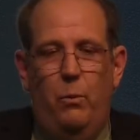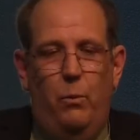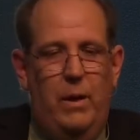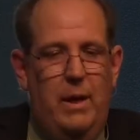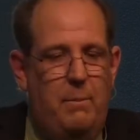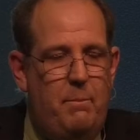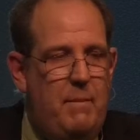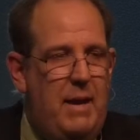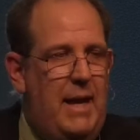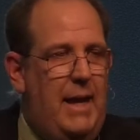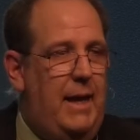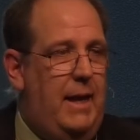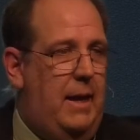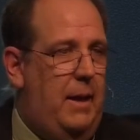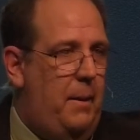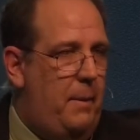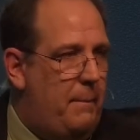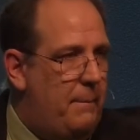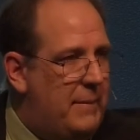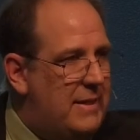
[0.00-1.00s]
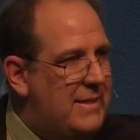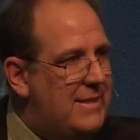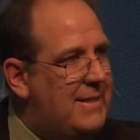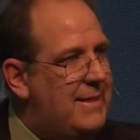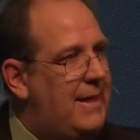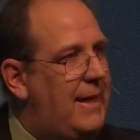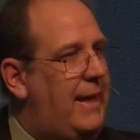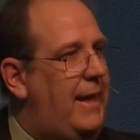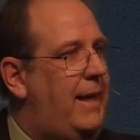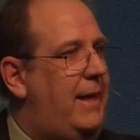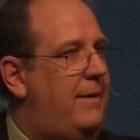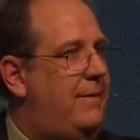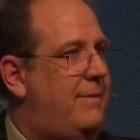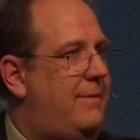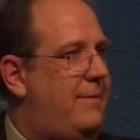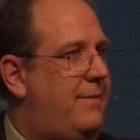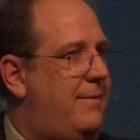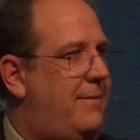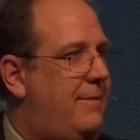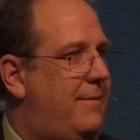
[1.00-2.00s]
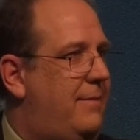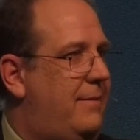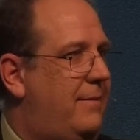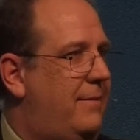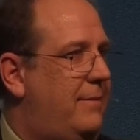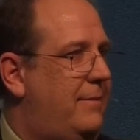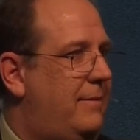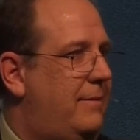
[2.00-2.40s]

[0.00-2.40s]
We make mistakes